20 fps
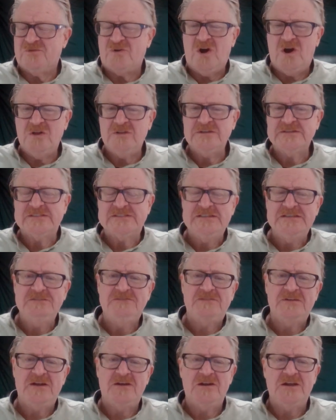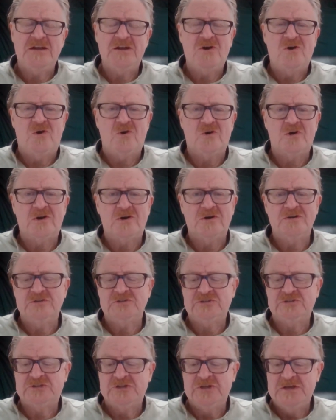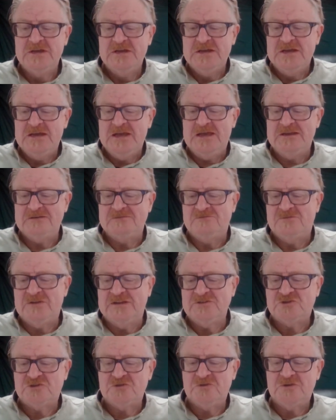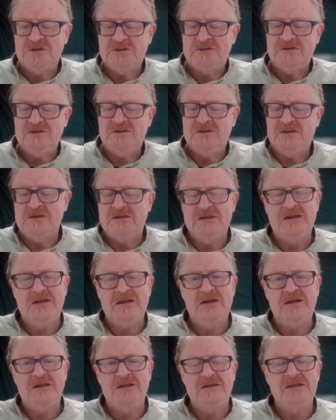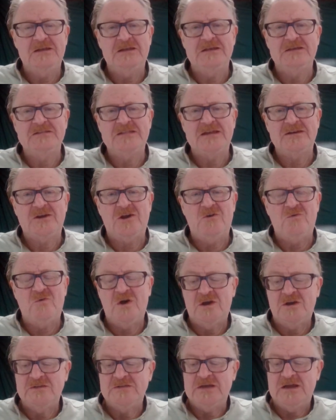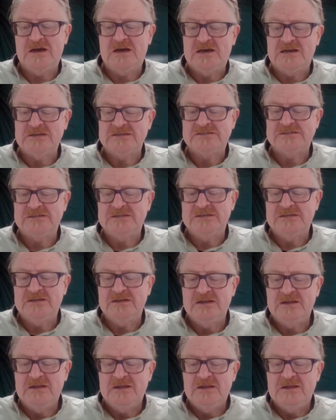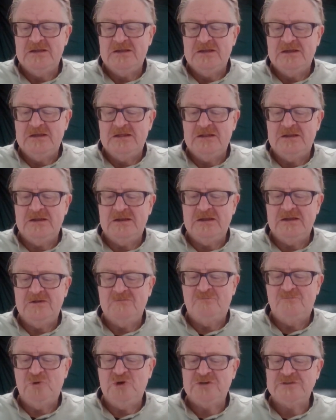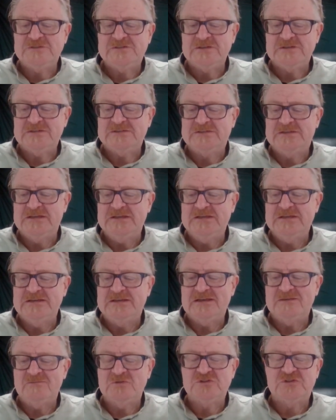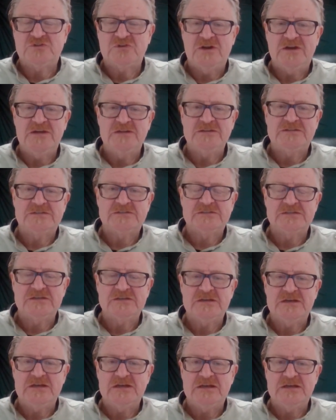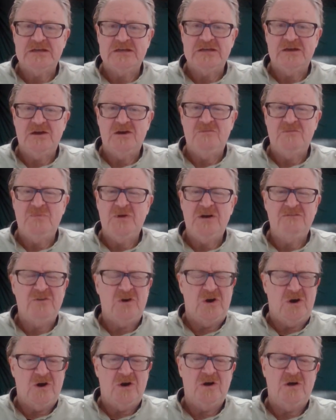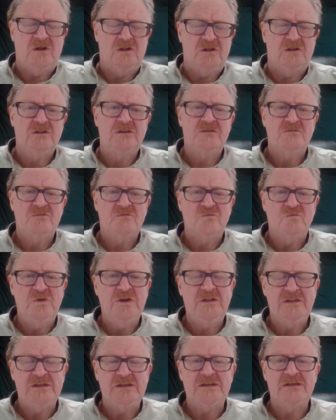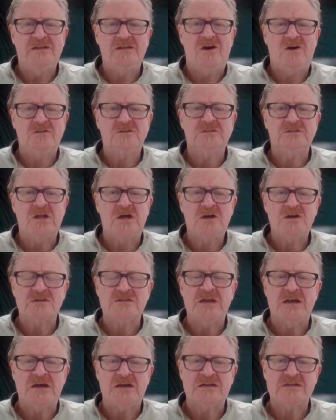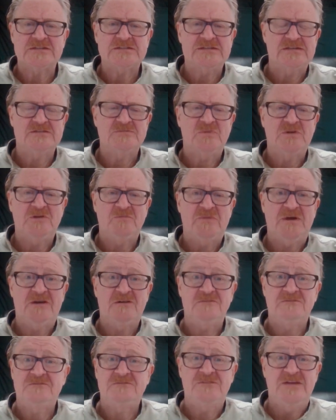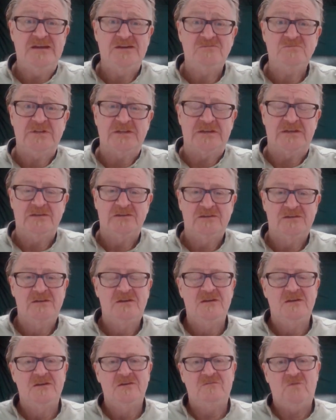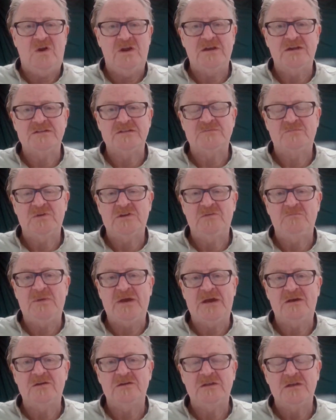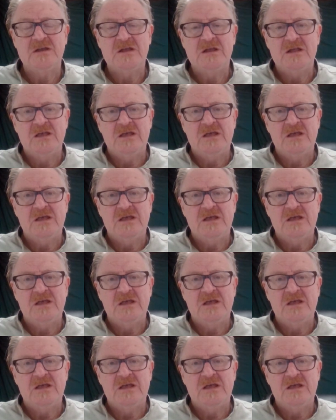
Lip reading: for all the seafaring horrors and adventuring that go on in the Odyssey, Book 16 demonstrates, above all, really all along, the Odyssey has been about family, right? It's been about